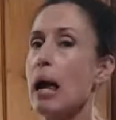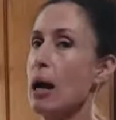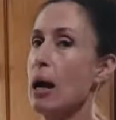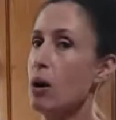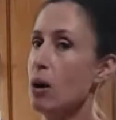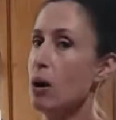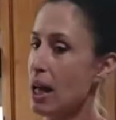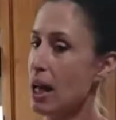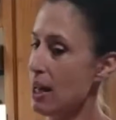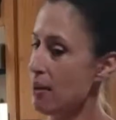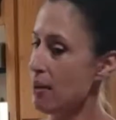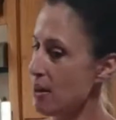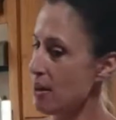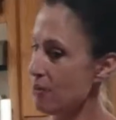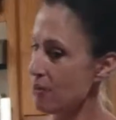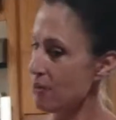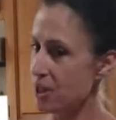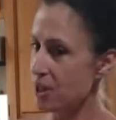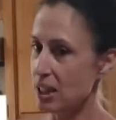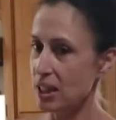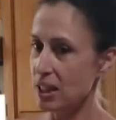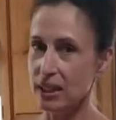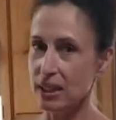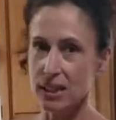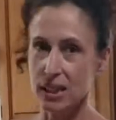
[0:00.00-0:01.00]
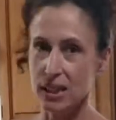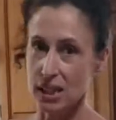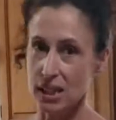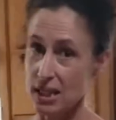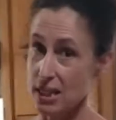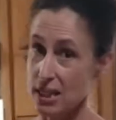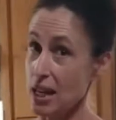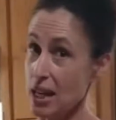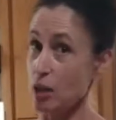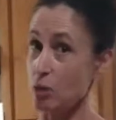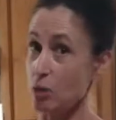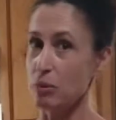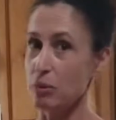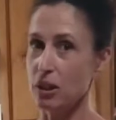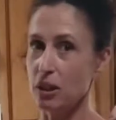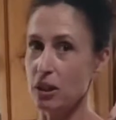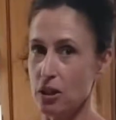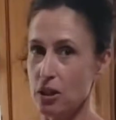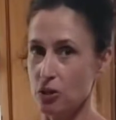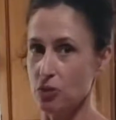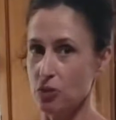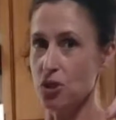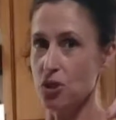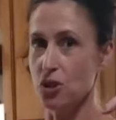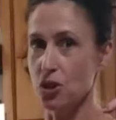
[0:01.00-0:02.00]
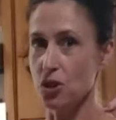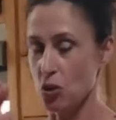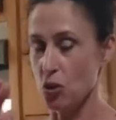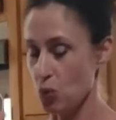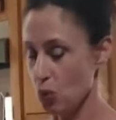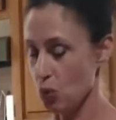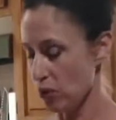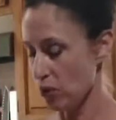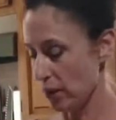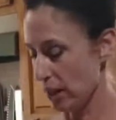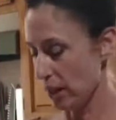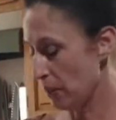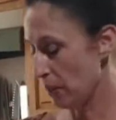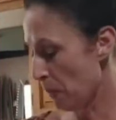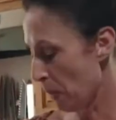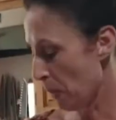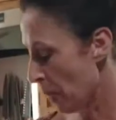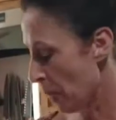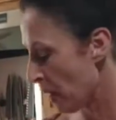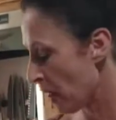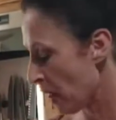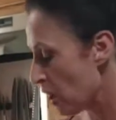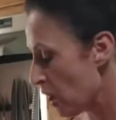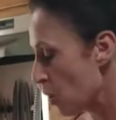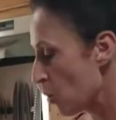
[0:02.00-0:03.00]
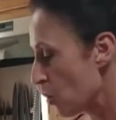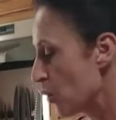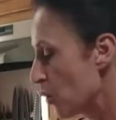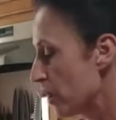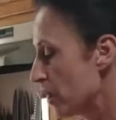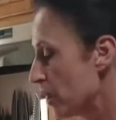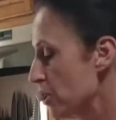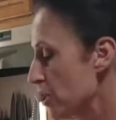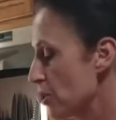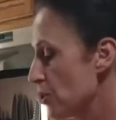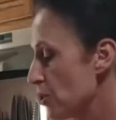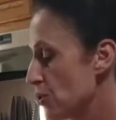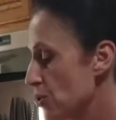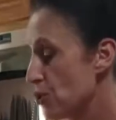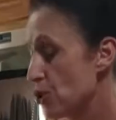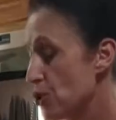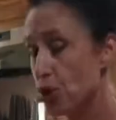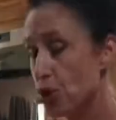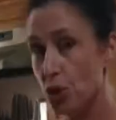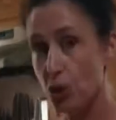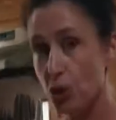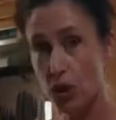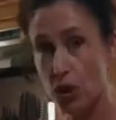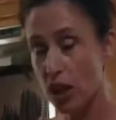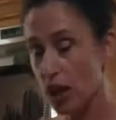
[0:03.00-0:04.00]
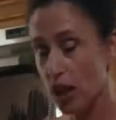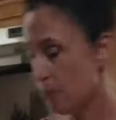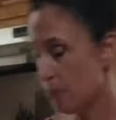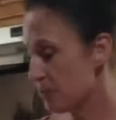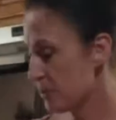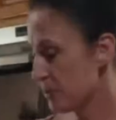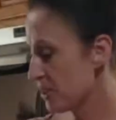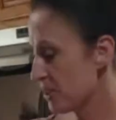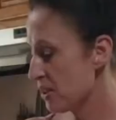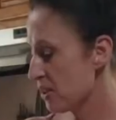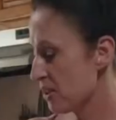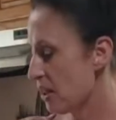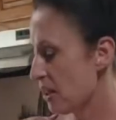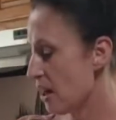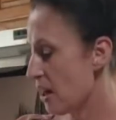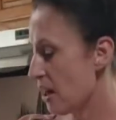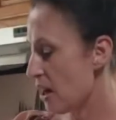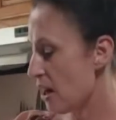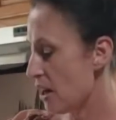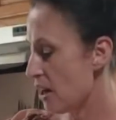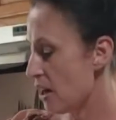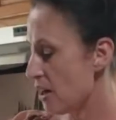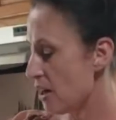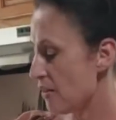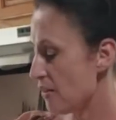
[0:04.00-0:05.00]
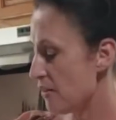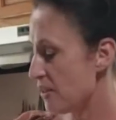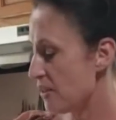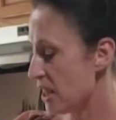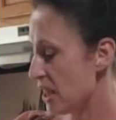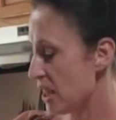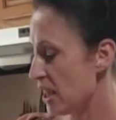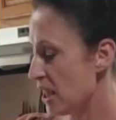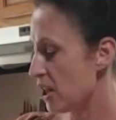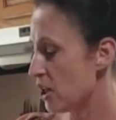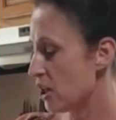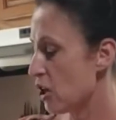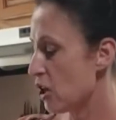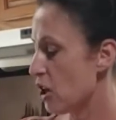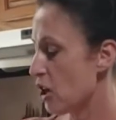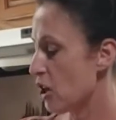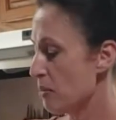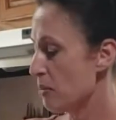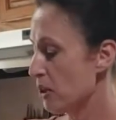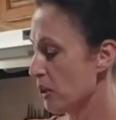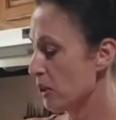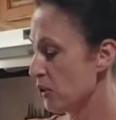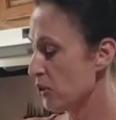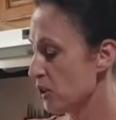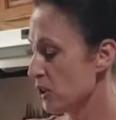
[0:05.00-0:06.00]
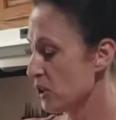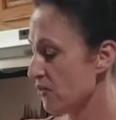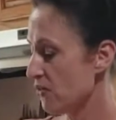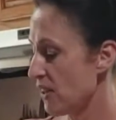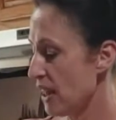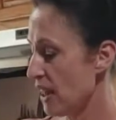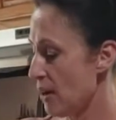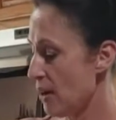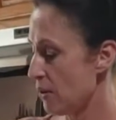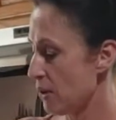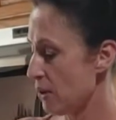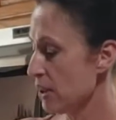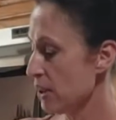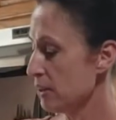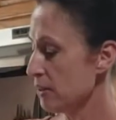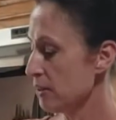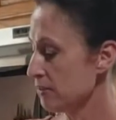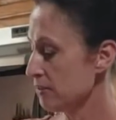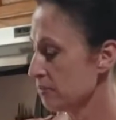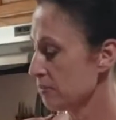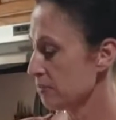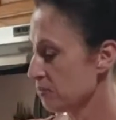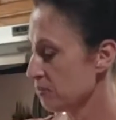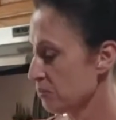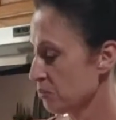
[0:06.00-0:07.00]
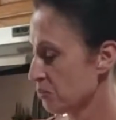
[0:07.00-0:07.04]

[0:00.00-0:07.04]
I'll have everything listed down below, so don't worry. We're gonna use 2 cups of the carbulose flour.